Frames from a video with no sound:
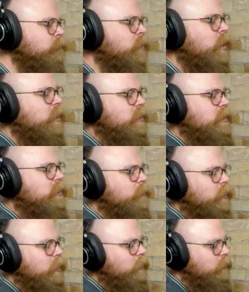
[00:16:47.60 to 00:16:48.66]
a key,
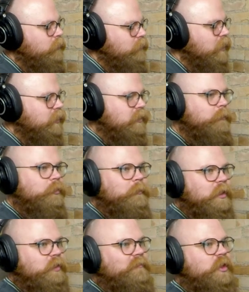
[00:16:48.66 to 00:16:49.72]
uh, not a keyboard
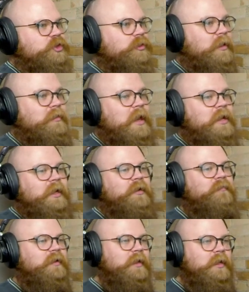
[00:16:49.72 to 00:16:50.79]
manufacturer, like that kind of
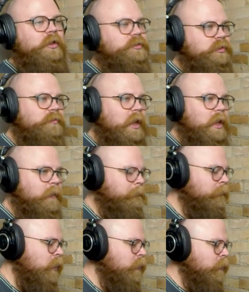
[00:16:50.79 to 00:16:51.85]
thing. Like, I'll do that.
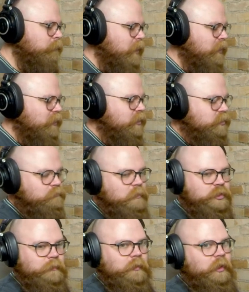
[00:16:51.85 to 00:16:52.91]
But I think it's
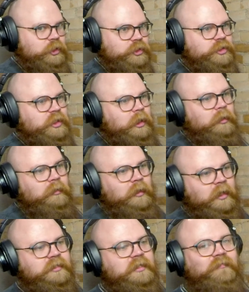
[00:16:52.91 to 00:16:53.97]
much more interesting
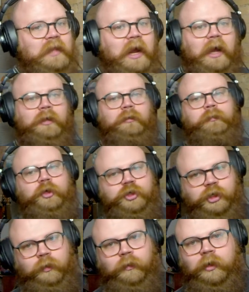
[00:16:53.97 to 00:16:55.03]
and stuff that I
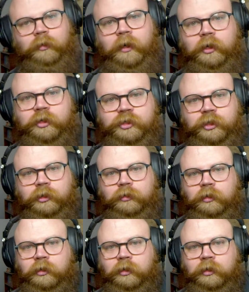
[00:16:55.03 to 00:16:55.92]
appreciate when creators do.